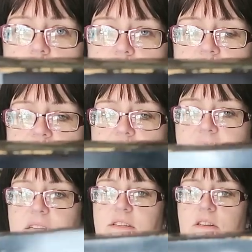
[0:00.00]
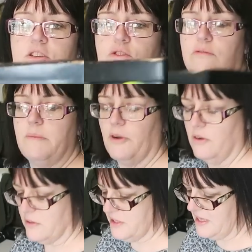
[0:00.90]
inlaid jewellery
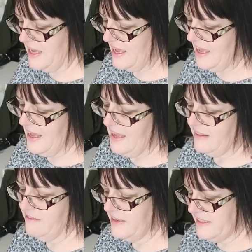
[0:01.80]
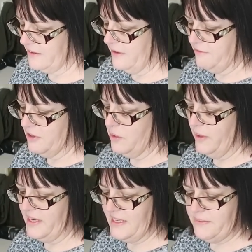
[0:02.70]
box. The reason I got it for a
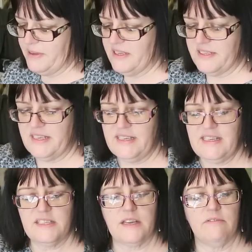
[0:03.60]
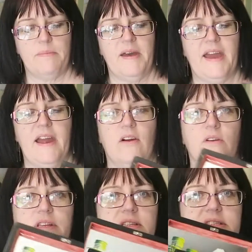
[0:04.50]
quid is because it needs a repair
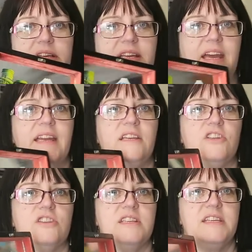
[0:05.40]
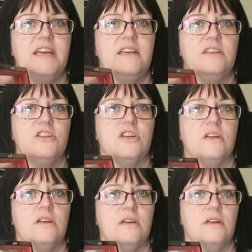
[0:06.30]
on the inside hinge. This hinge
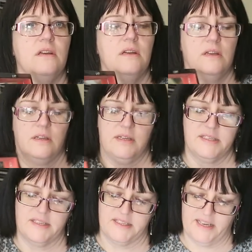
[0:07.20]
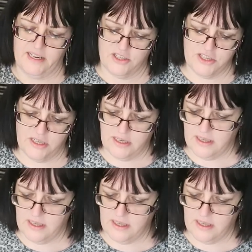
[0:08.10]
isn't attached